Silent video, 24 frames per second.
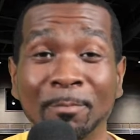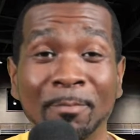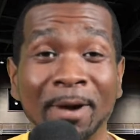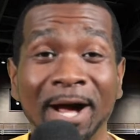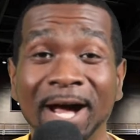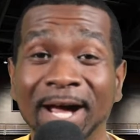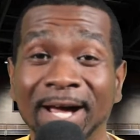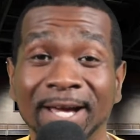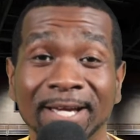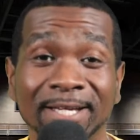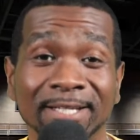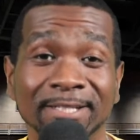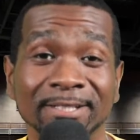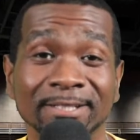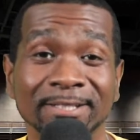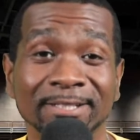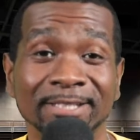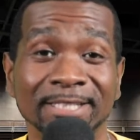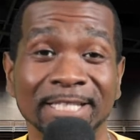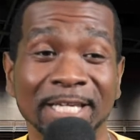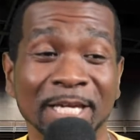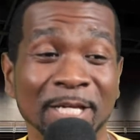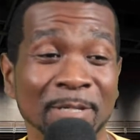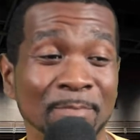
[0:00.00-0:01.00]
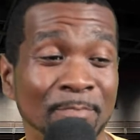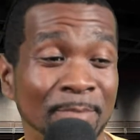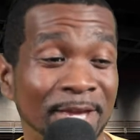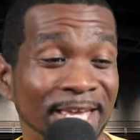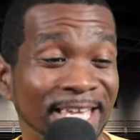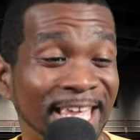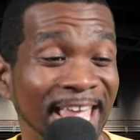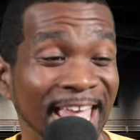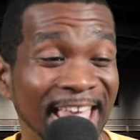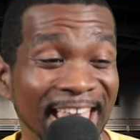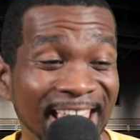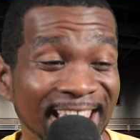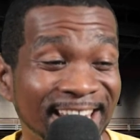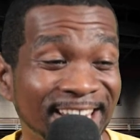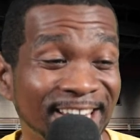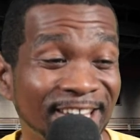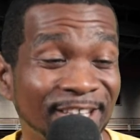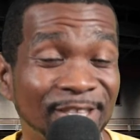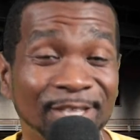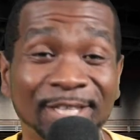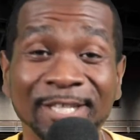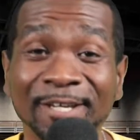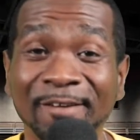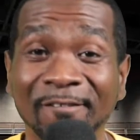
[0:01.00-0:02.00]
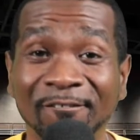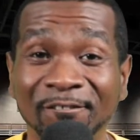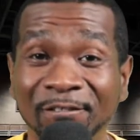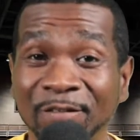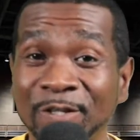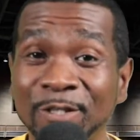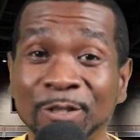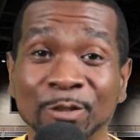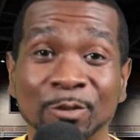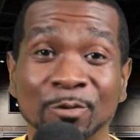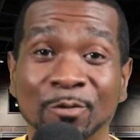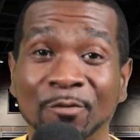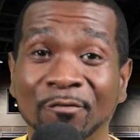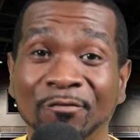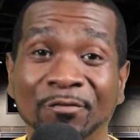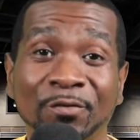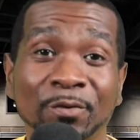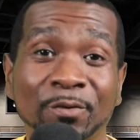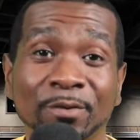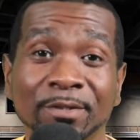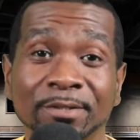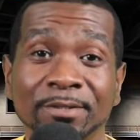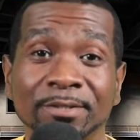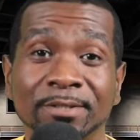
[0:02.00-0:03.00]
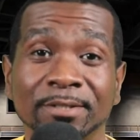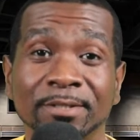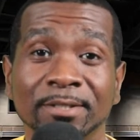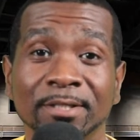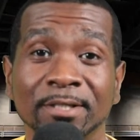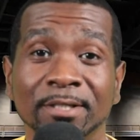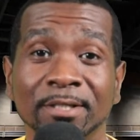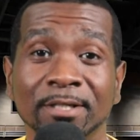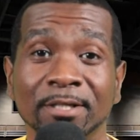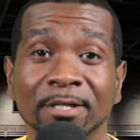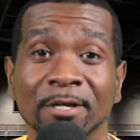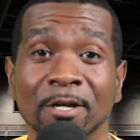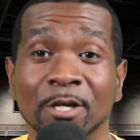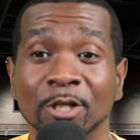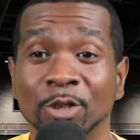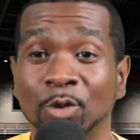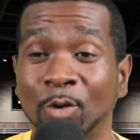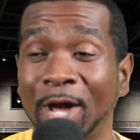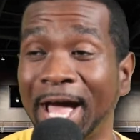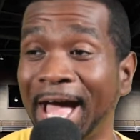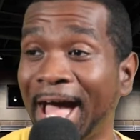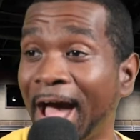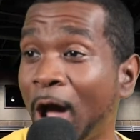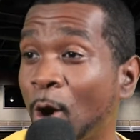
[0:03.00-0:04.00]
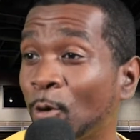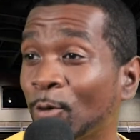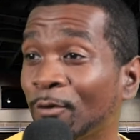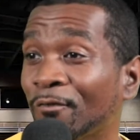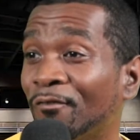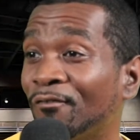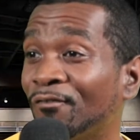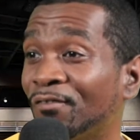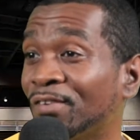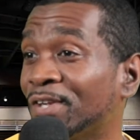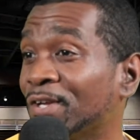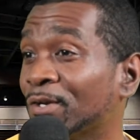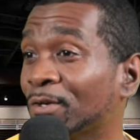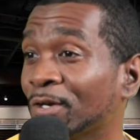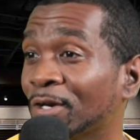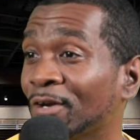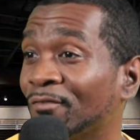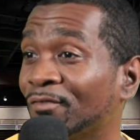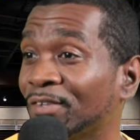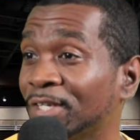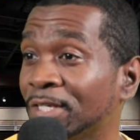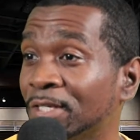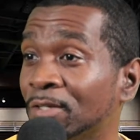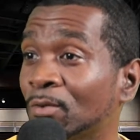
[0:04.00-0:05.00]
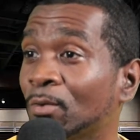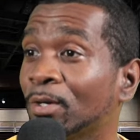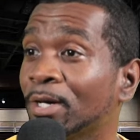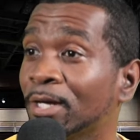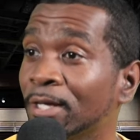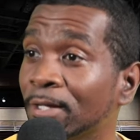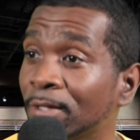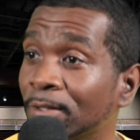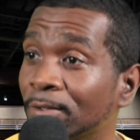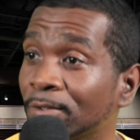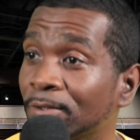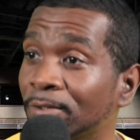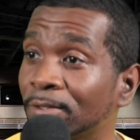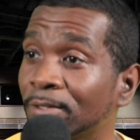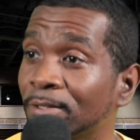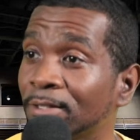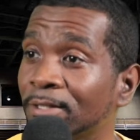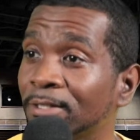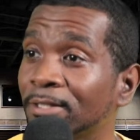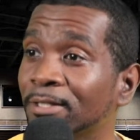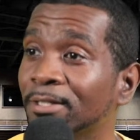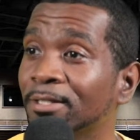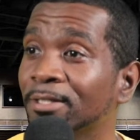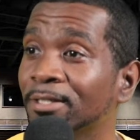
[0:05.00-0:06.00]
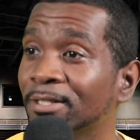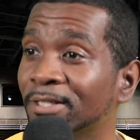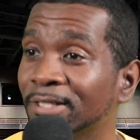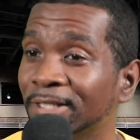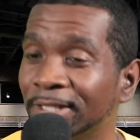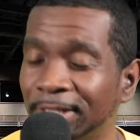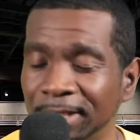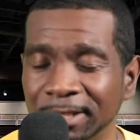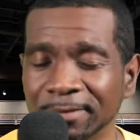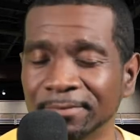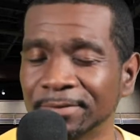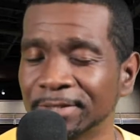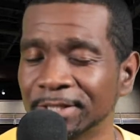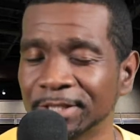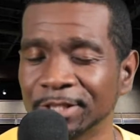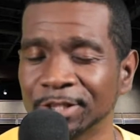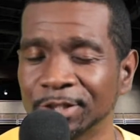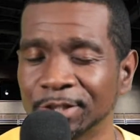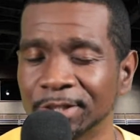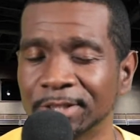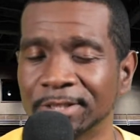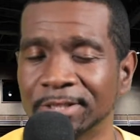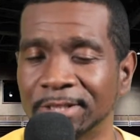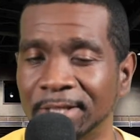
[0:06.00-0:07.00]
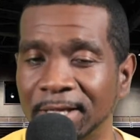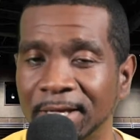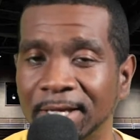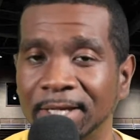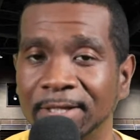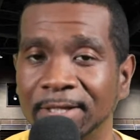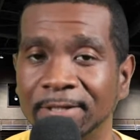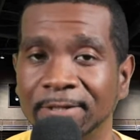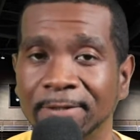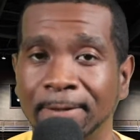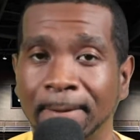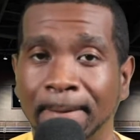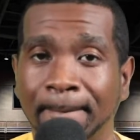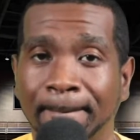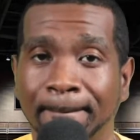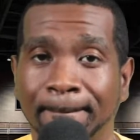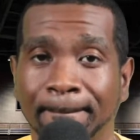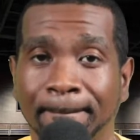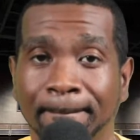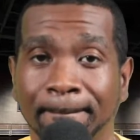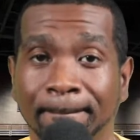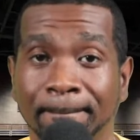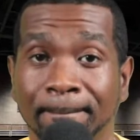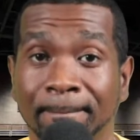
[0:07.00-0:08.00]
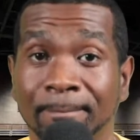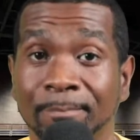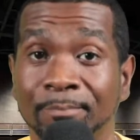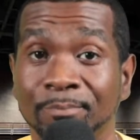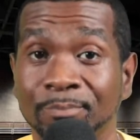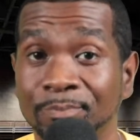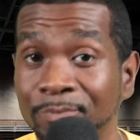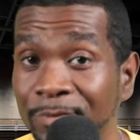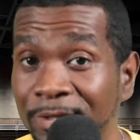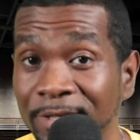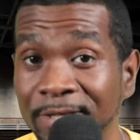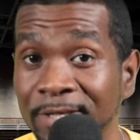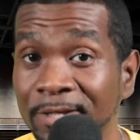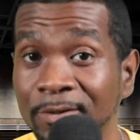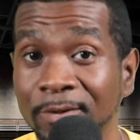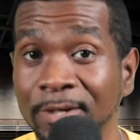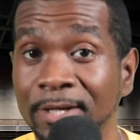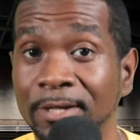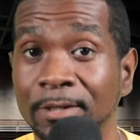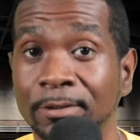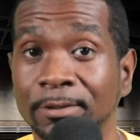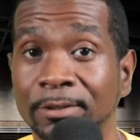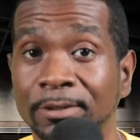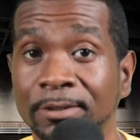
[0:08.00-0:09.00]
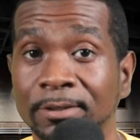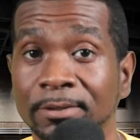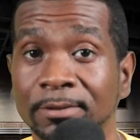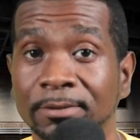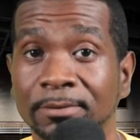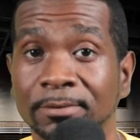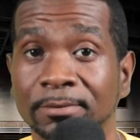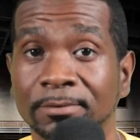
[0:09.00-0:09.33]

minds can make anything physical for us. So our fear of ill health gives us just that ill health